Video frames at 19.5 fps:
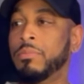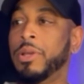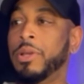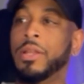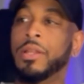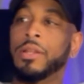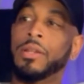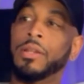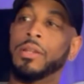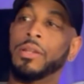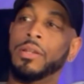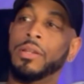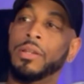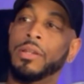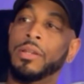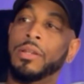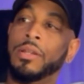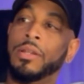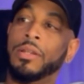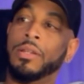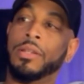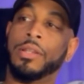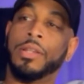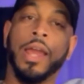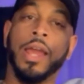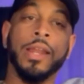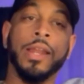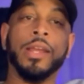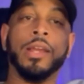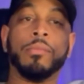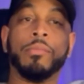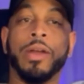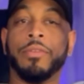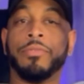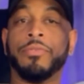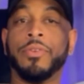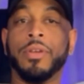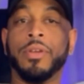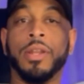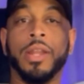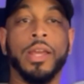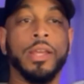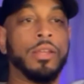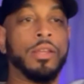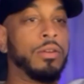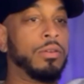But that nigga might feel like,